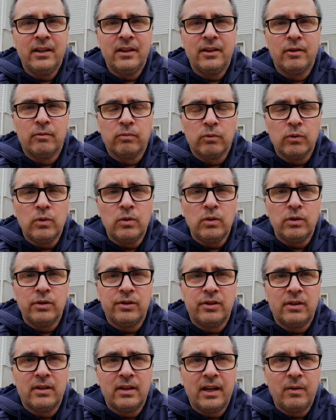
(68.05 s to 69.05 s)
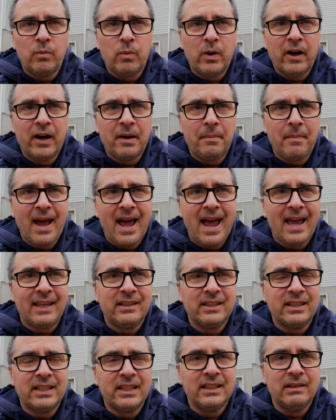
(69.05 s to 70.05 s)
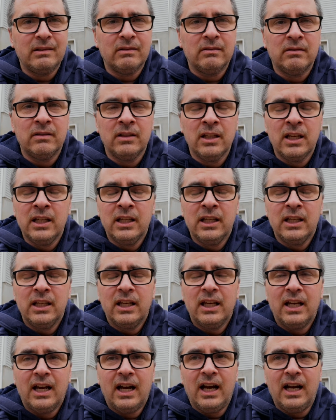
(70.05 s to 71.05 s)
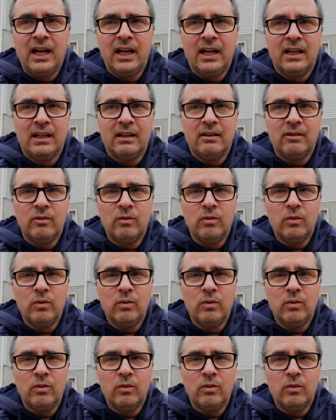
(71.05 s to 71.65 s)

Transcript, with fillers: the rules and wearing masks, and uh,